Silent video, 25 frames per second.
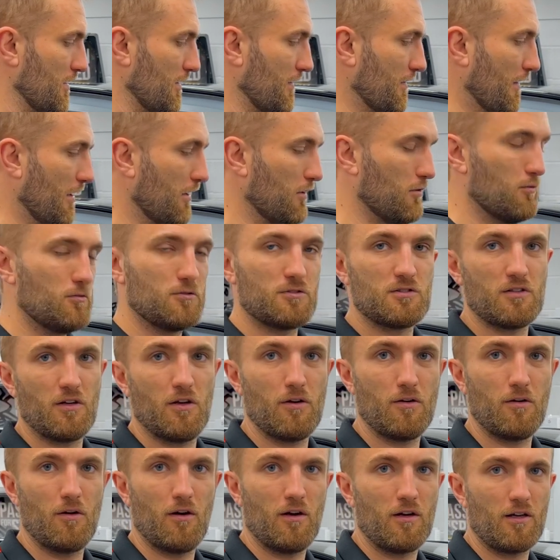And then
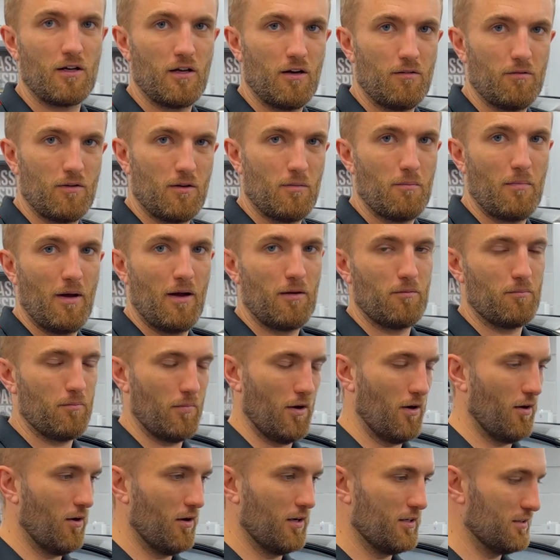also I cover the mount
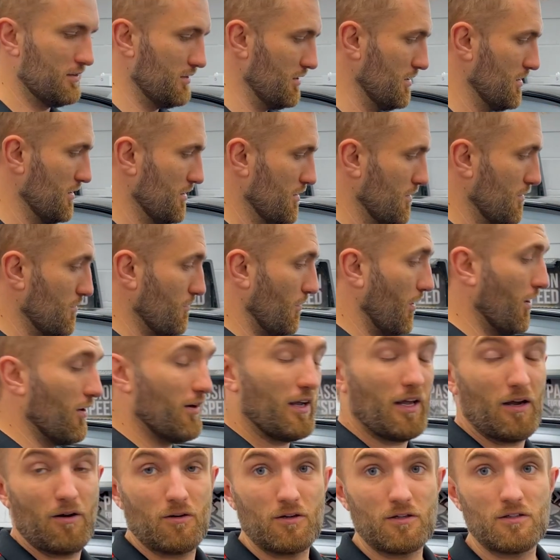behind. But
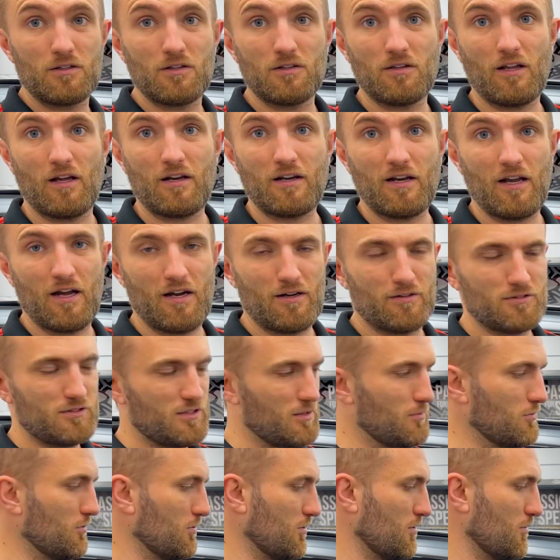I'll get on and do that now.
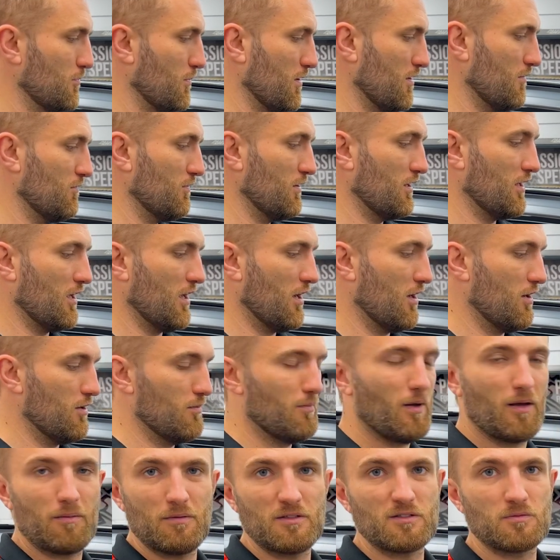Tim will do a bit of video,
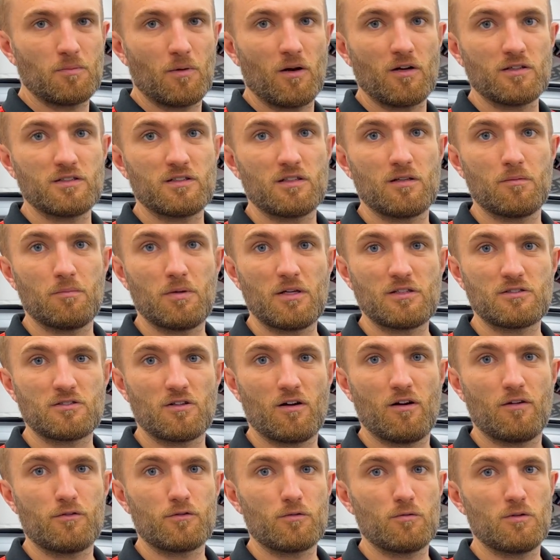maybe splicing a
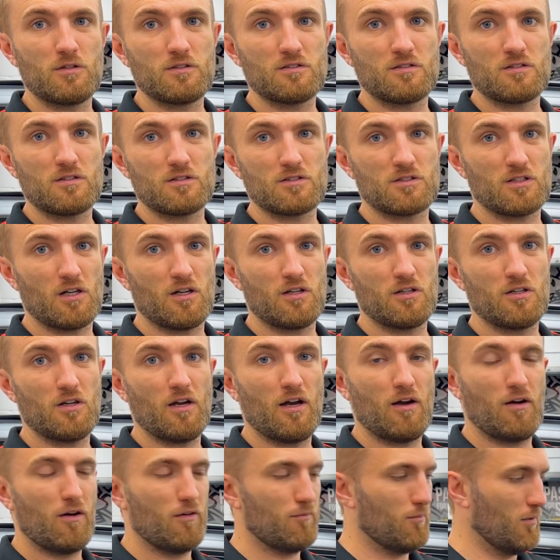picture afterwards to show you
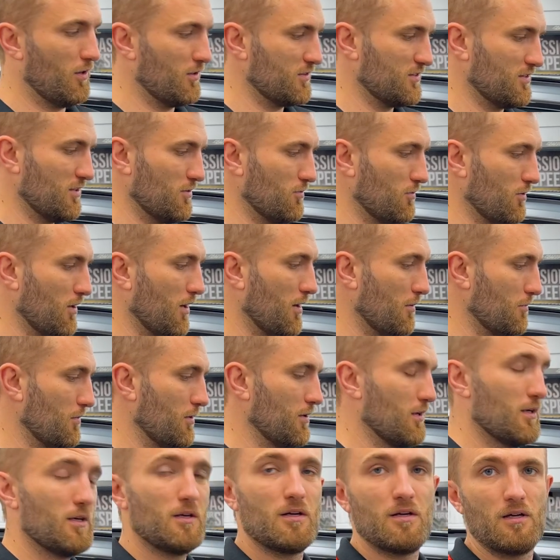how I've masked it all up.
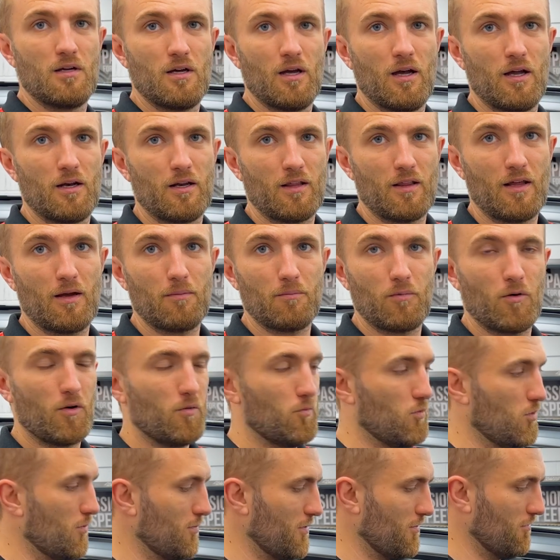And at that
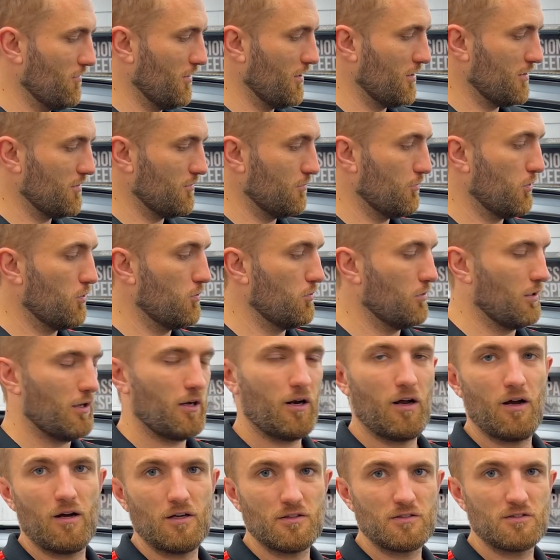point we'll be ready to pull the
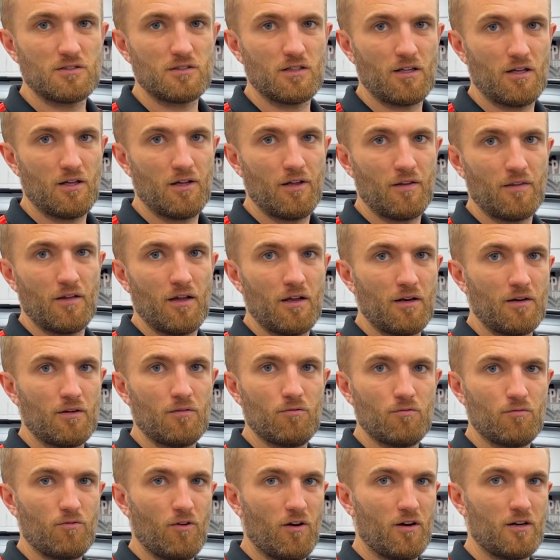glass and
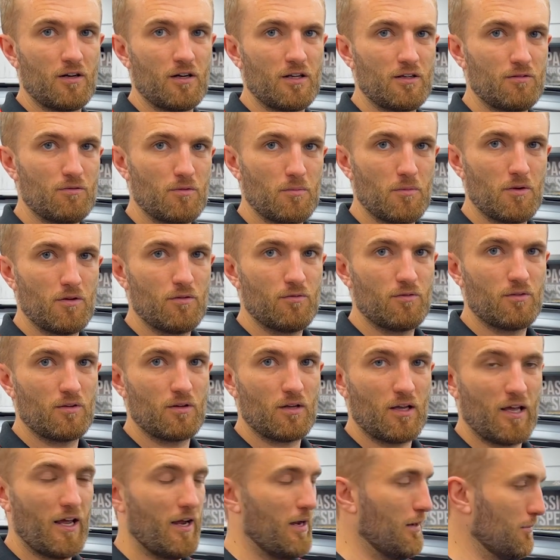then finally remove
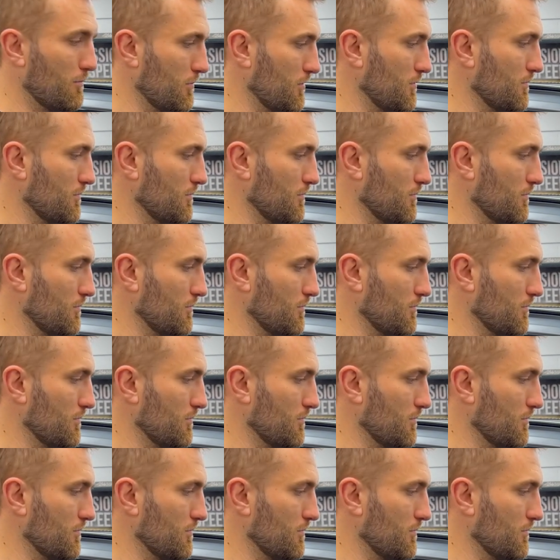the cap.